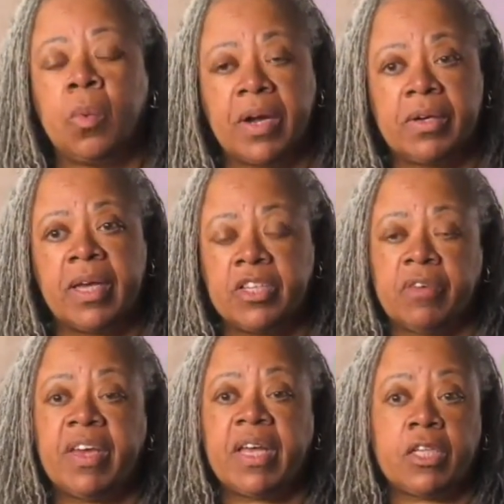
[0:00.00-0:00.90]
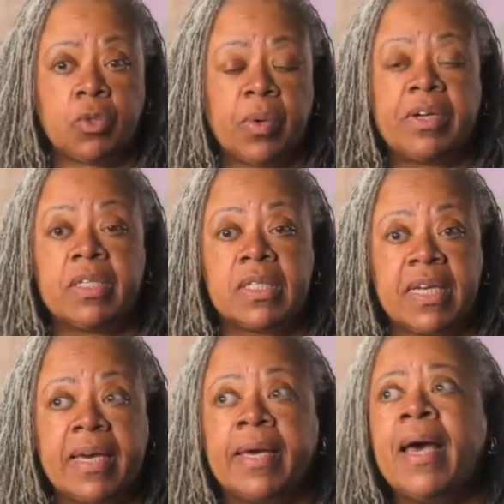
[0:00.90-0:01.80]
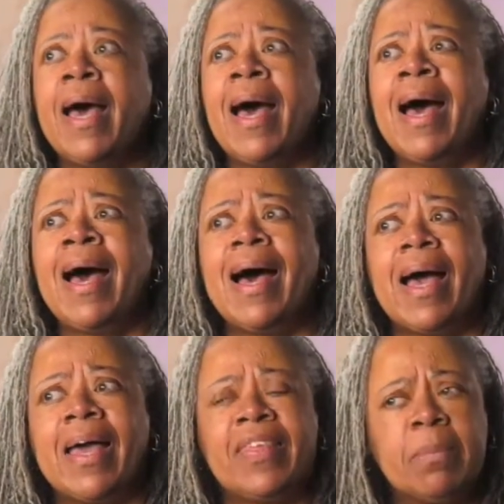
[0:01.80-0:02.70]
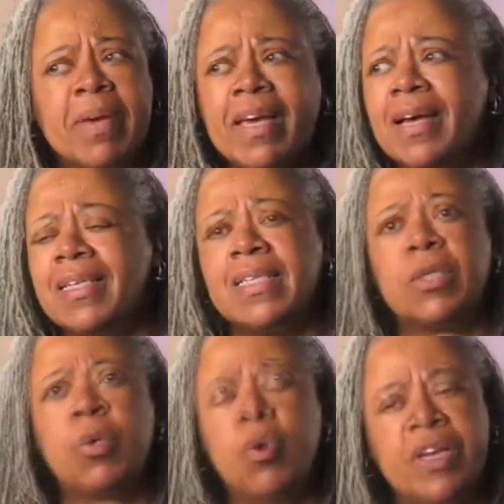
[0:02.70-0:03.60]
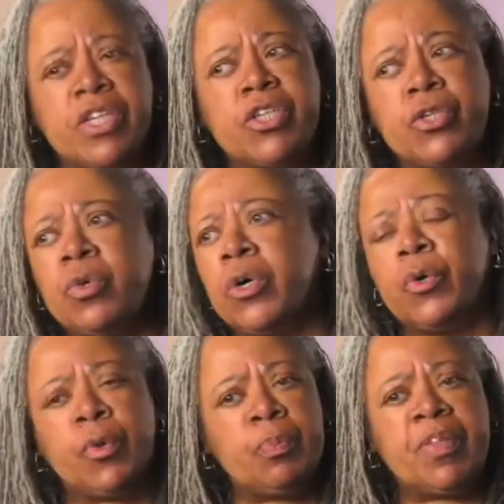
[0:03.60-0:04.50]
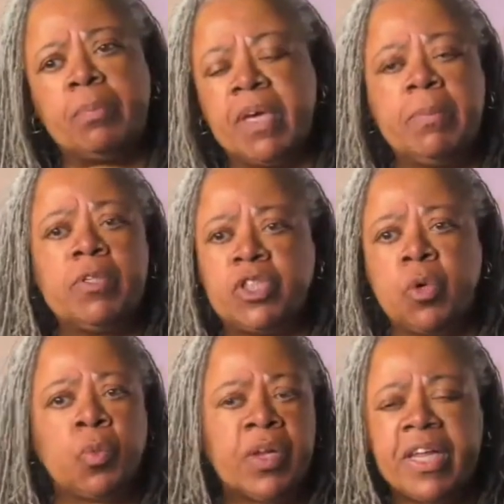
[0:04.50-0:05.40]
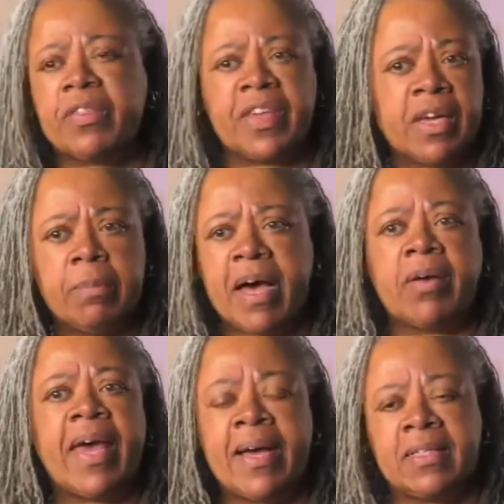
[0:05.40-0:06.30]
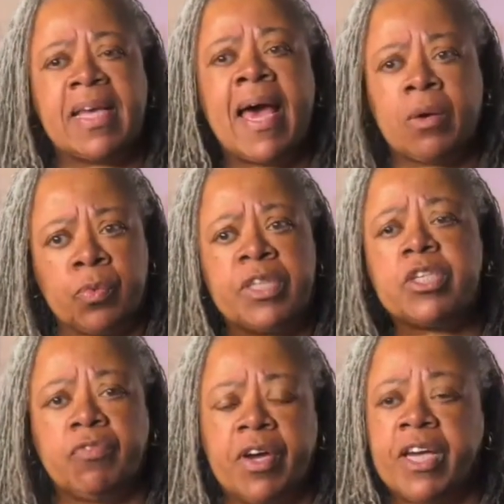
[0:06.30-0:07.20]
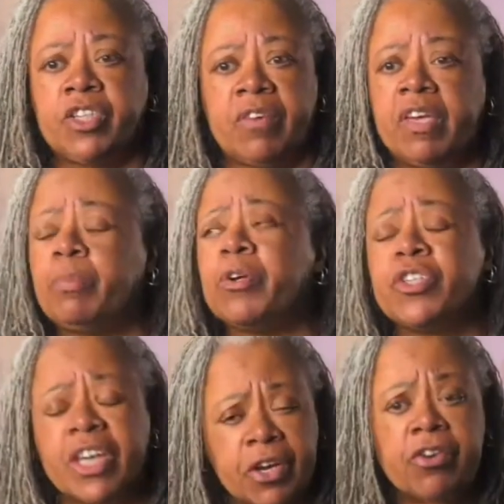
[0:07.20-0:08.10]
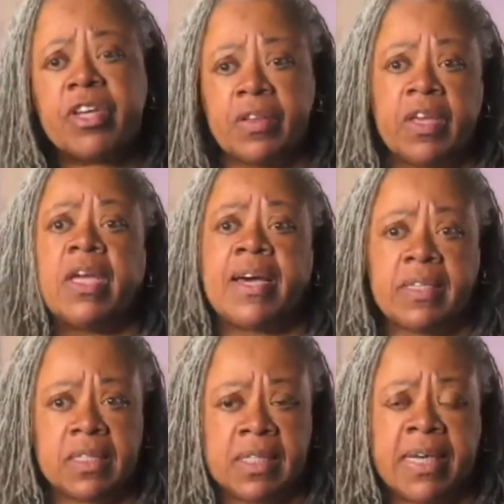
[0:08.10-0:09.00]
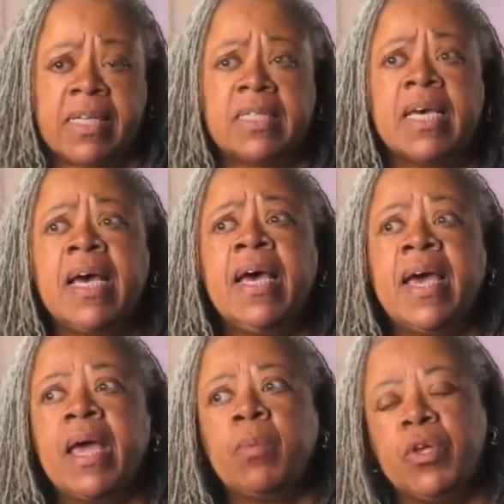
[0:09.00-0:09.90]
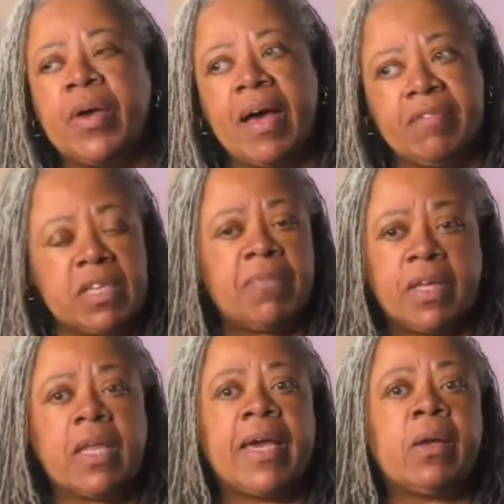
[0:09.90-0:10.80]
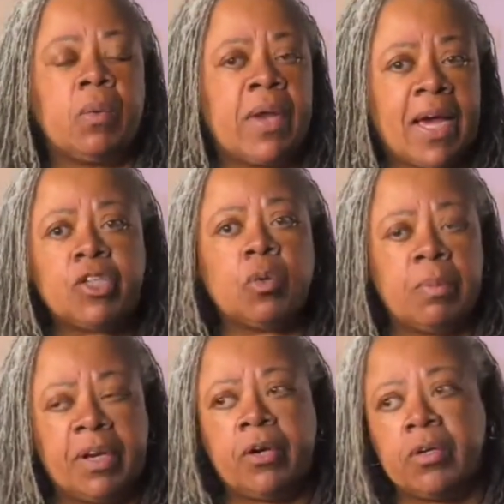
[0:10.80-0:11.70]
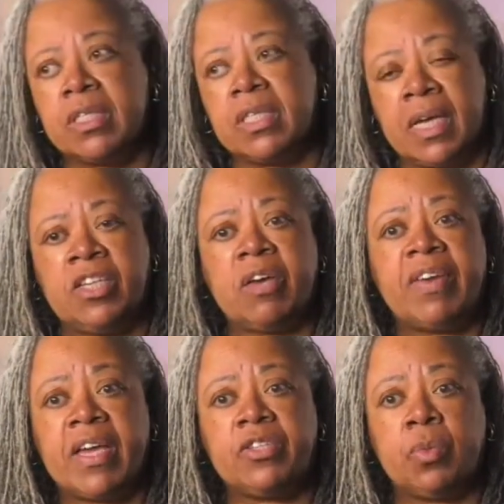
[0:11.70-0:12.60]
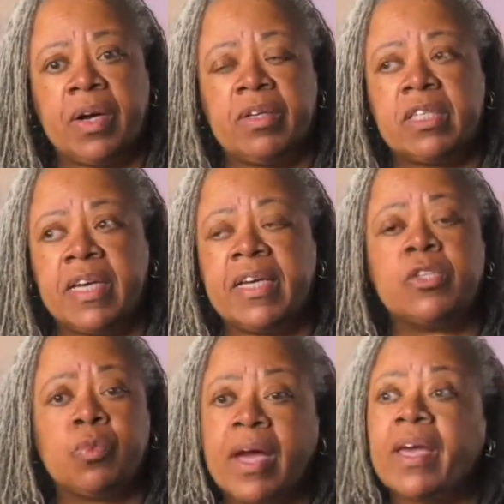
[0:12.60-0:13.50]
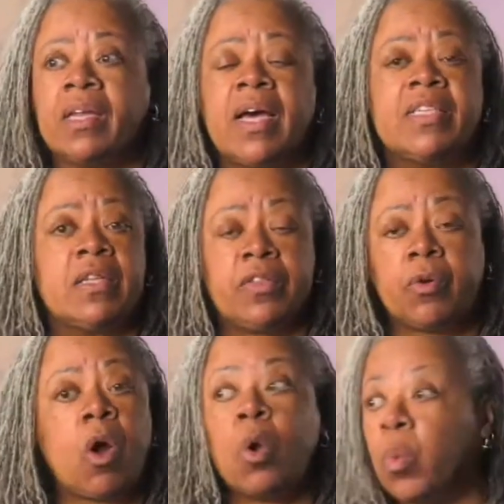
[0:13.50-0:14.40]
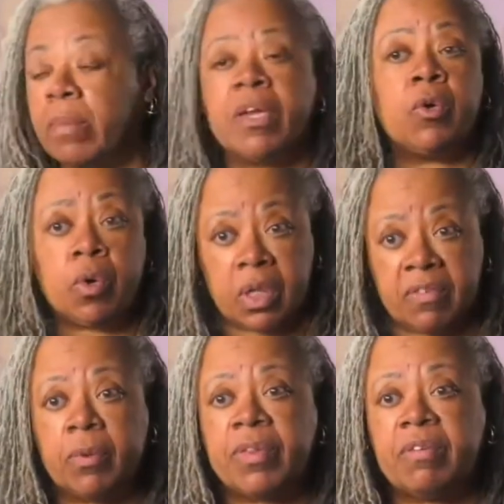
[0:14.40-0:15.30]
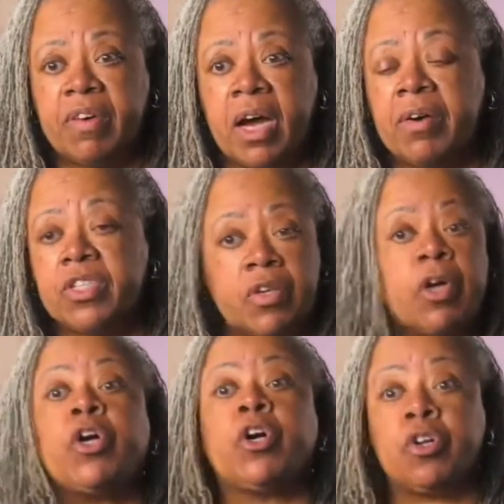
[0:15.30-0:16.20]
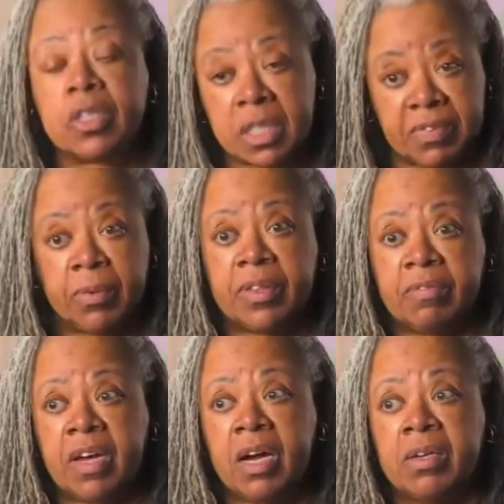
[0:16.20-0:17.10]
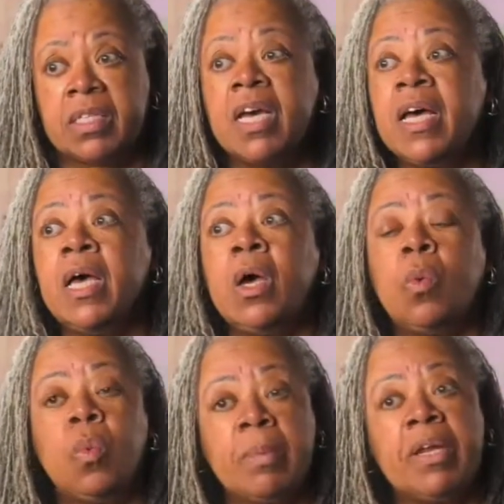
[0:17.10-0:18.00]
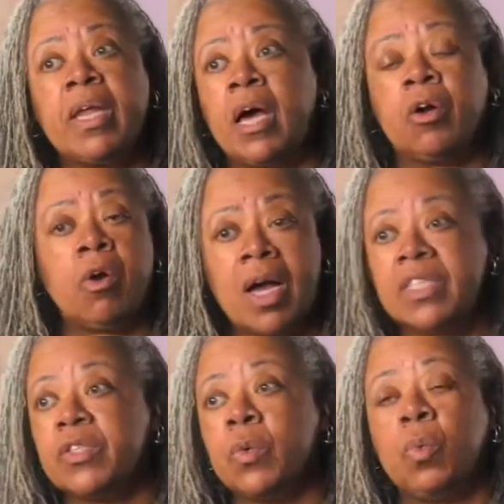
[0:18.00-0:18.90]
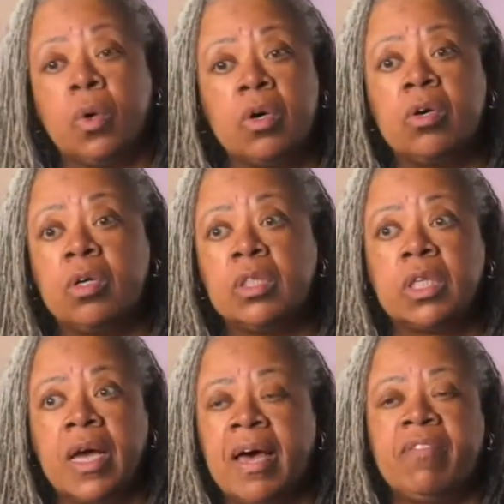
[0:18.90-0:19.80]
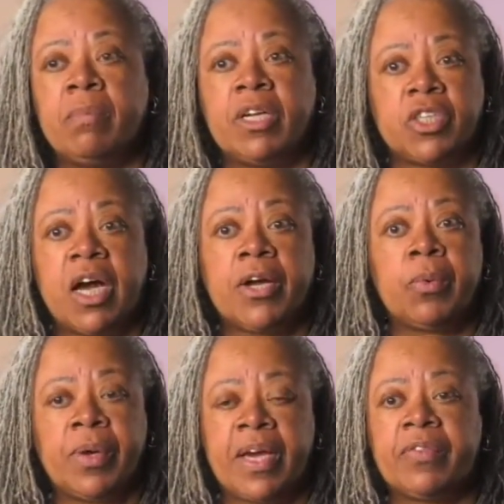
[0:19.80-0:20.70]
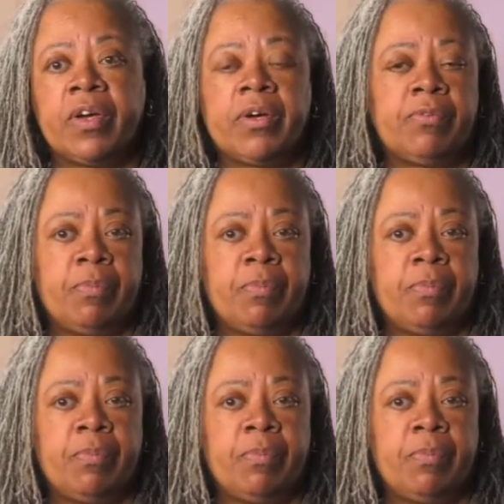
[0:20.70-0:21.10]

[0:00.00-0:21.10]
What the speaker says: and AIDS Awareness Day, I think because pointing to a group that people don't really think about as at risk for HIV, particularly in the United States, and when you have something like National Women and Girls HIV AIDS Awareness Day, it's recognizing that there are women who are living with the virus, there are girls living with the virus. Women across the world have a much higher rate.